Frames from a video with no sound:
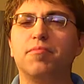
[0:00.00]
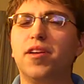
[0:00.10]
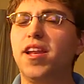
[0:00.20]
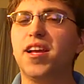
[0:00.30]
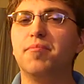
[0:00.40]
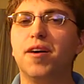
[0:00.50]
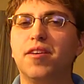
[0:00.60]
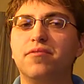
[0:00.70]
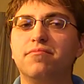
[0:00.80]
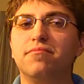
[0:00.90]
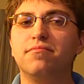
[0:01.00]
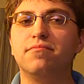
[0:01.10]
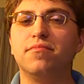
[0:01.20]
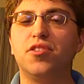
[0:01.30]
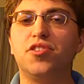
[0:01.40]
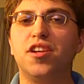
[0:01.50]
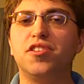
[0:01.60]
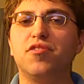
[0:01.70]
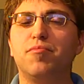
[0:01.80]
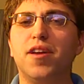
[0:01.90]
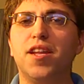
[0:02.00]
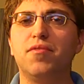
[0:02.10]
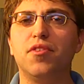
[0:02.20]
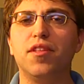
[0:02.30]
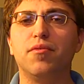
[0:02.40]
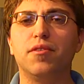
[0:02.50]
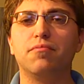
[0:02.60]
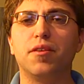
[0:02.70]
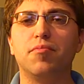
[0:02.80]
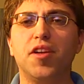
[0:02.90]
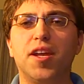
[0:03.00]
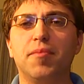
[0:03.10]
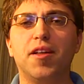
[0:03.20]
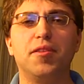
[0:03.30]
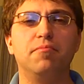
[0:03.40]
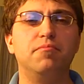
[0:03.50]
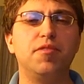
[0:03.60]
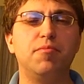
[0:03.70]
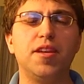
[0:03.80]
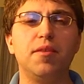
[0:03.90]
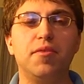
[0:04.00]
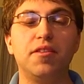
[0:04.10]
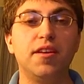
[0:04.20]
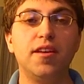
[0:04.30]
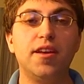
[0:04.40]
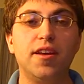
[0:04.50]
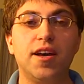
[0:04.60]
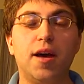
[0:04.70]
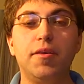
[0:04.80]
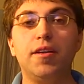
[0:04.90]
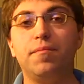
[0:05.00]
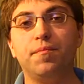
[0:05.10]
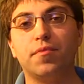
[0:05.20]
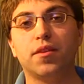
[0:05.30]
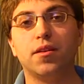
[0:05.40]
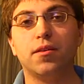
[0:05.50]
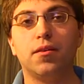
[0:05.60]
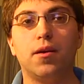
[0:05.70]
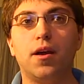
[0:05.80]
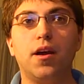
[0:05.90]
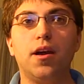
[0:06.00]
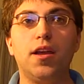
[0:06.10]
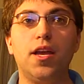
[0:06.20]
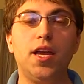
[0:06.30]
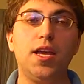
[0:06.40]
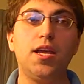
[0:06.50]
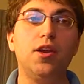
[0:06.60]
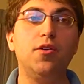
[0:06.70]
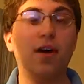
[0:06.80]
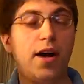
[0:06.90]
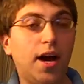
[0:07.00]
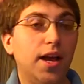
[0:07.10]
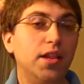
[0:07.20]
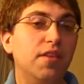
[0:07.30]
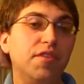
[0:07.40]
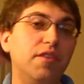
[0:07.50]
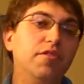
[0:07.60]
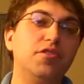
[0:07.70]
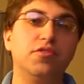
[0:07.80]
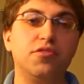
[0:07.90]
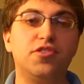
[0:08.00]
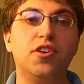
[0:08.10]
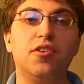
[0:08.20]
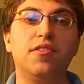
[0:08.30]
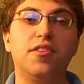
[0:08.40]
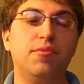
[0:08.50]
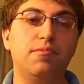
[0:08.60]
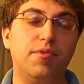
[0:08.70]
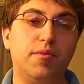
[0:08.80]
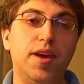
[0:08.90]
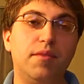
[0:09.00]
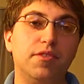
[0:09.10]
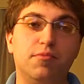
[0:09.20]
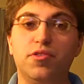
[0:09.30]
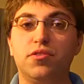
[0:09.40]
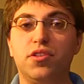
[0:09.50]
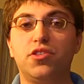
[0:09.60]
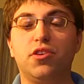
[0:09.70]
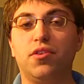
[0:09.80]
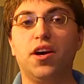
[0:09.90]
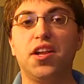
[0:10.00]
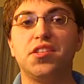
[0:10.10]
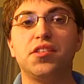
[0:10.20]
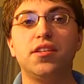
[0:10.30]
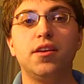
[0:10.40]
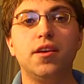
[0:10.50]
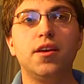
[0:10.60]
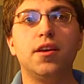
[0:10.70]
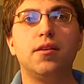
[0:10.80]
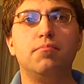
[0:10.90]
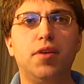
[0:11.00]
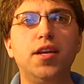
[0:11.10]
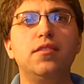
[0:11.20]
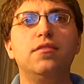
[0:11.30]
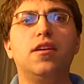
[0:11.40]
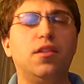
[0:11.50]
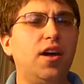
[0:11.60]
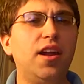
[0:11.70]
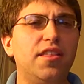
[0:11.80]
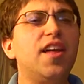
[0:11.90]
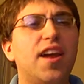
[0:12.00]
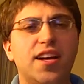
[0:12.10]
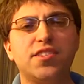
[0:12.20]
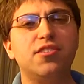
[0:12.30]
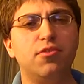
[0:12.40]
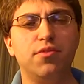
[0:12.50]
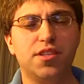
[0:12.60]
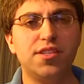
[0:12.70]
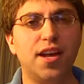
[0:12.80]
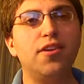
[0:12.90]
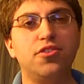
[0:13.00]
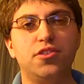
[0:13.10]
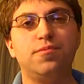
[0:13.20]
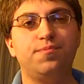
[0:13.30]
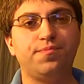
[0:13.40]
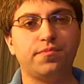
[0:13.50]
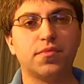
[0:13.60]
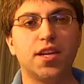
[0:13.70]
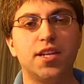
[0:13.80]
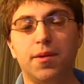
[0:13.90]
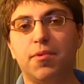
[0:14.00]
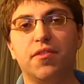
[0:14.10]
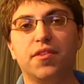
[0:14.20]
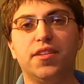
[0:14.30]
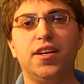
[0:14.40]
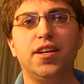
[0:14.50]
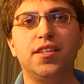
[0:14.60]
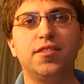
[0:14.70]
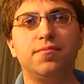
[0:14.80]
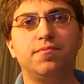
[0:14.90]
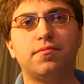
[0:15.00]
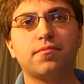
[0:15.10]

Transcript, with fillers: are complaining about the changes that were made, even though they were complaining about them to begin with. I mean, you know, I love the original show, the, the way it was originally shown, honestly. But a lot of that has to do with nostalgia, to be perfectly honest.